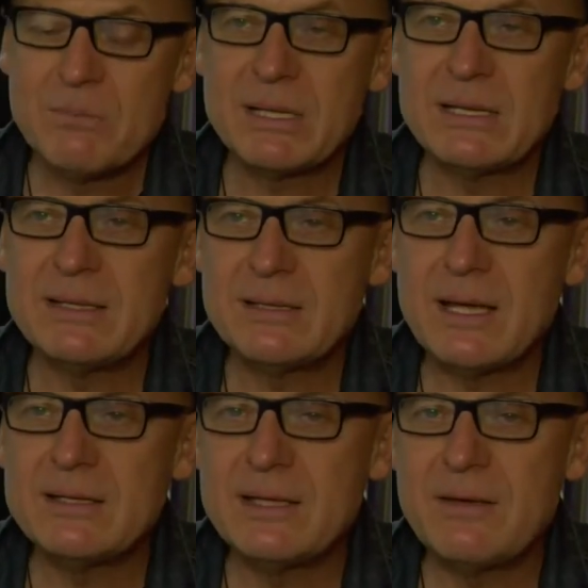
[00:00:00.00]
but I,
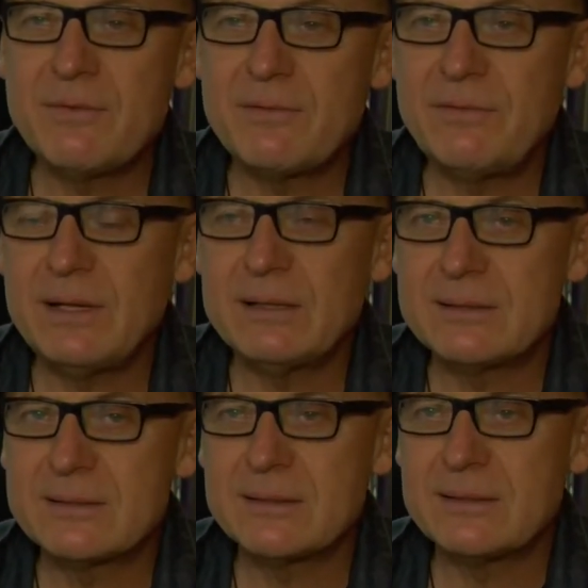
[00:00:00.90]
I never
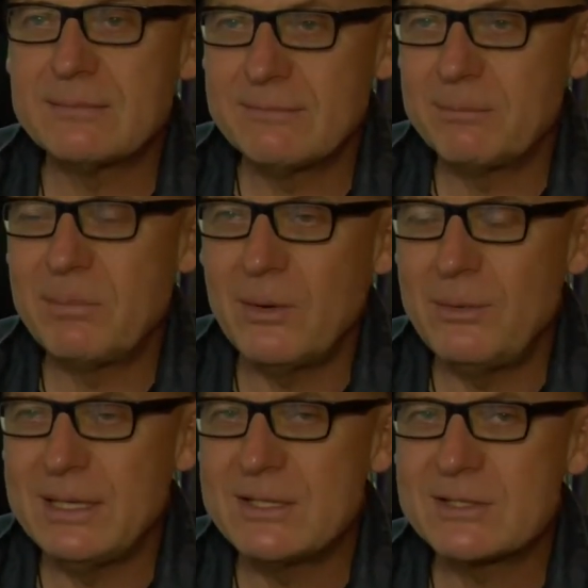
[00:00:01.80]
felt
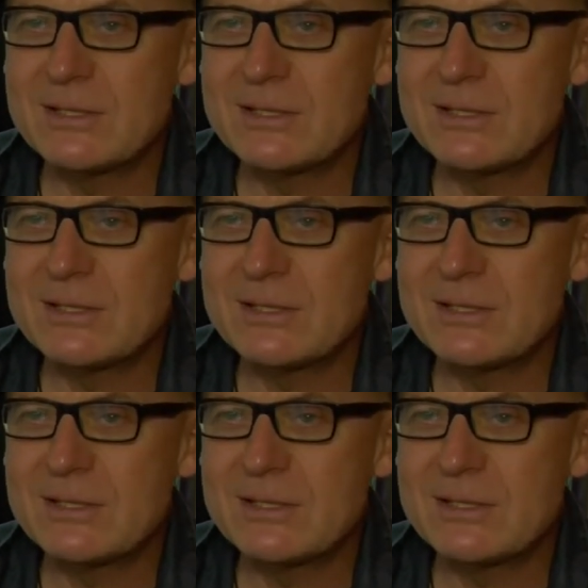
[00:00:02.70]
Polish.